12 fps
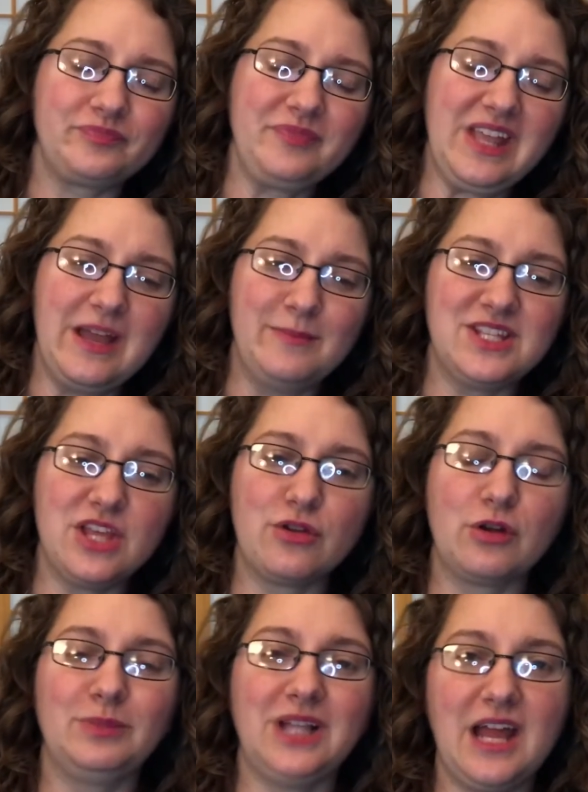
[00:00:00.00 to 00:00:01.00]
It's either
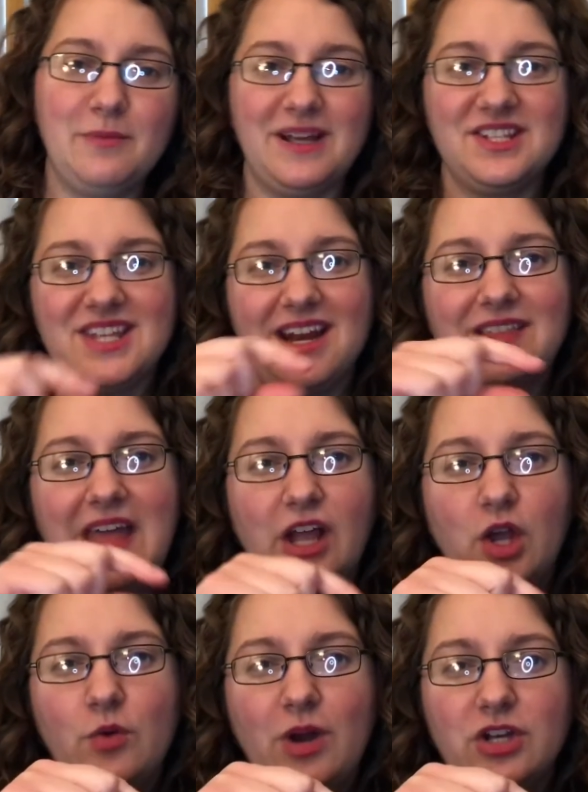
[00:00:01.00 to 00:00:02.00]
applied by setting that
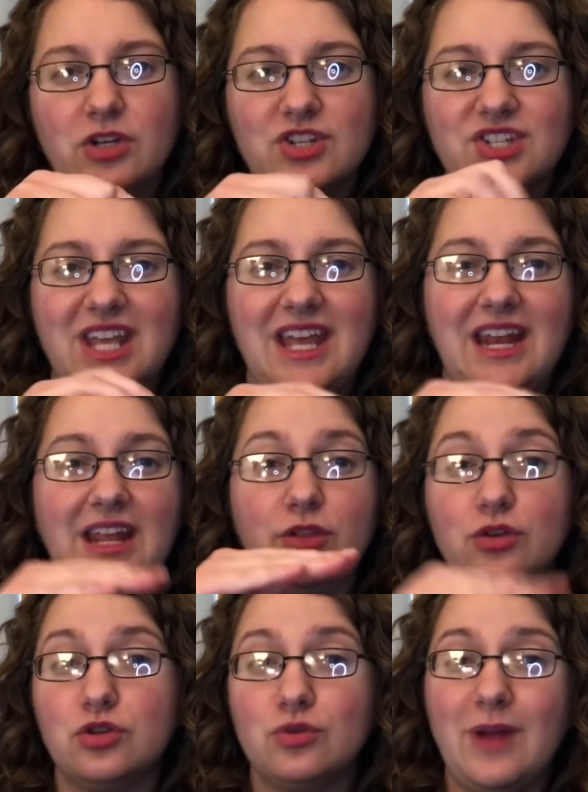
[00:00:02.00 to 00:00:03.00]
cone on your skin either
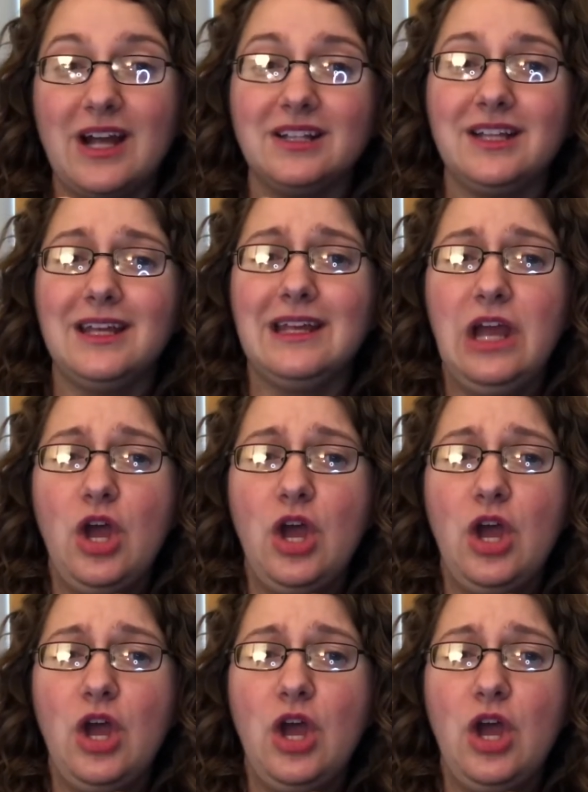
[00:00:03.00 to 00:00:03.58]
directly